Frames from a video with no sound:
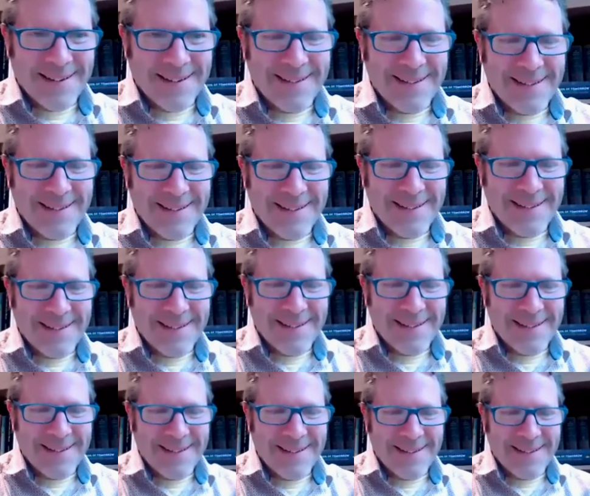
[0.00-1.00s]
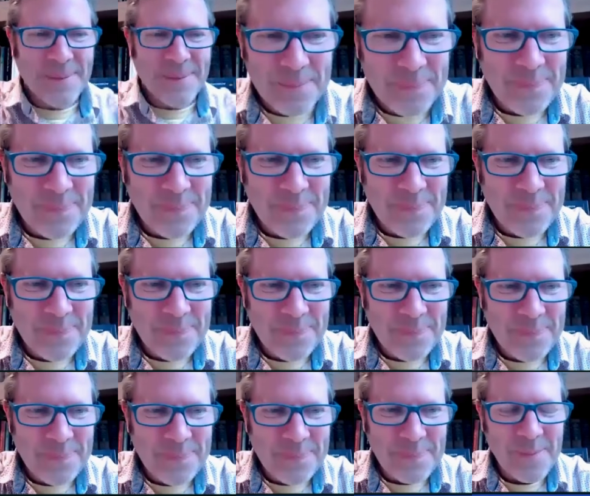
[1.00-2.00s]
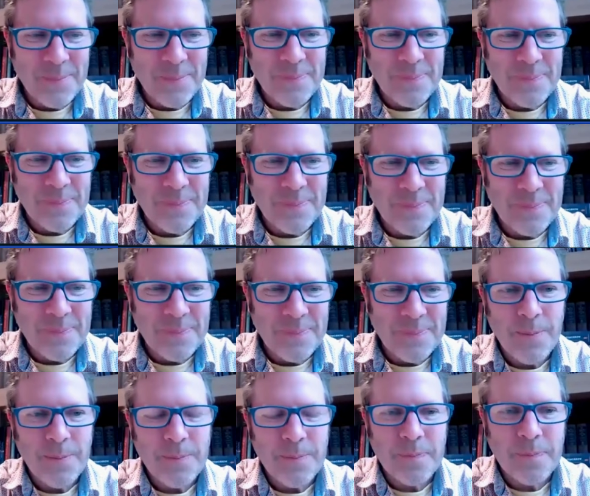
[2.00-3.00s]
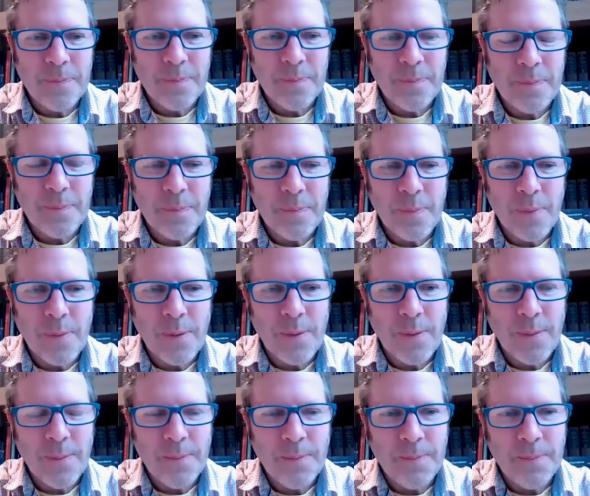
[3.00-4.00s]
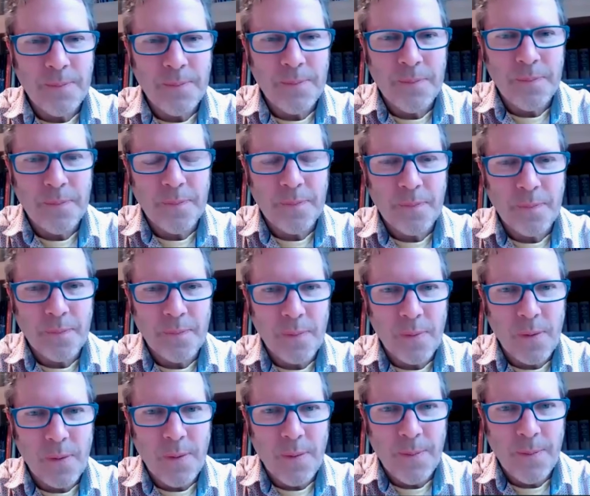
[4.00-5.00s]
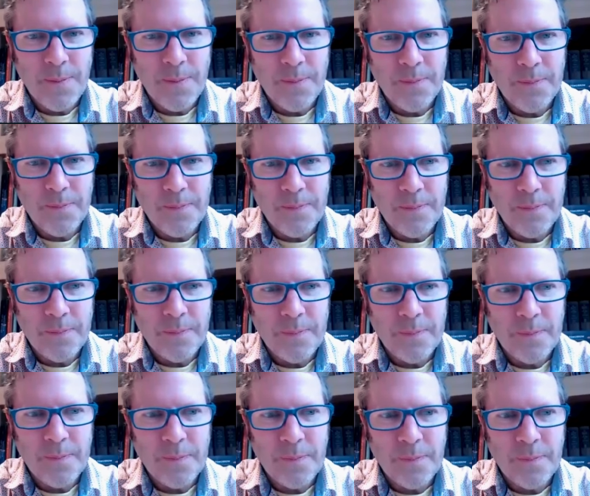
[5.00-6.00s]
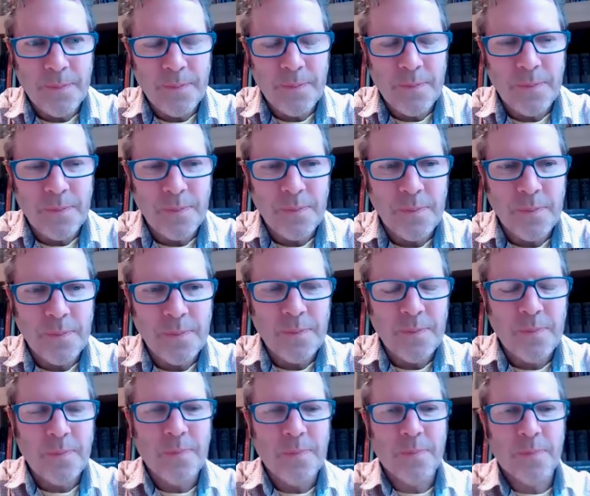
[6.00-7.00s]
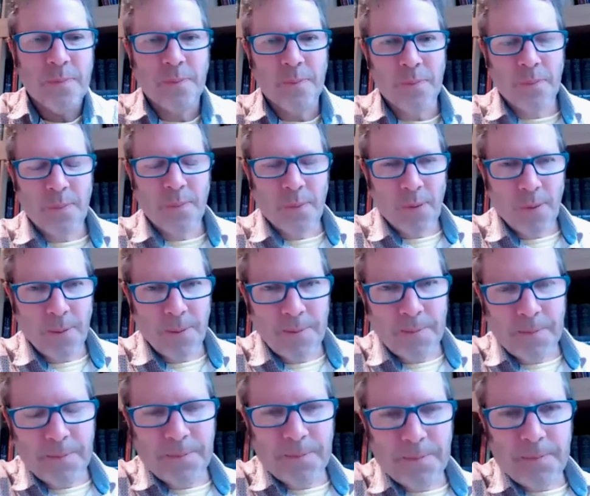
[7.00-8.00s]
This person isn't speaking.